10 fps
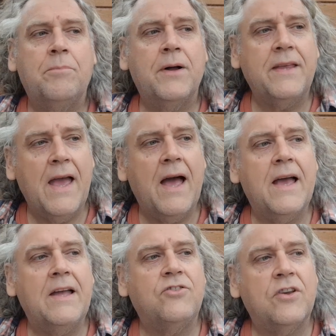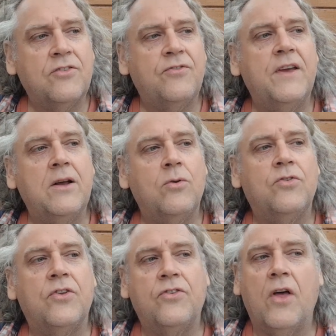But yeah, it just
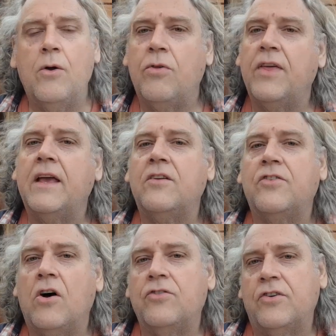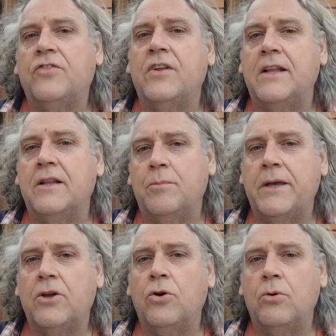feels as though things are just a little
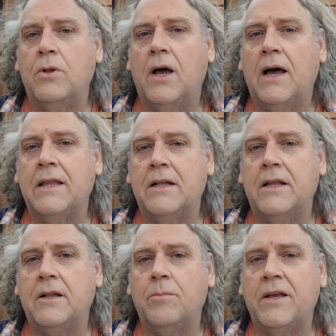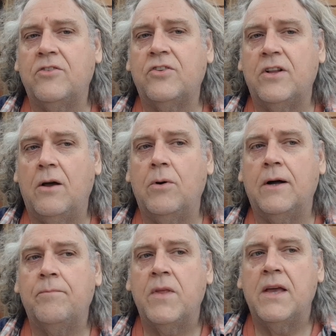bit cooler and a little bit
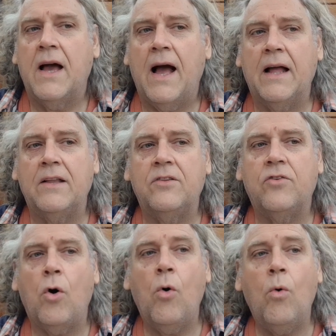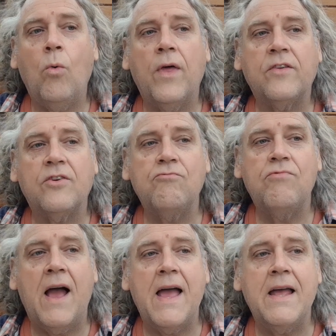slower. And oh, there's a
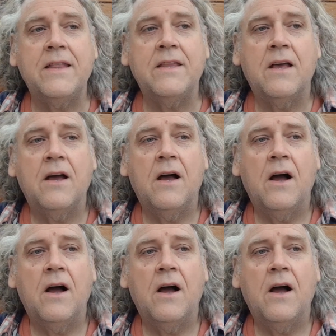wren.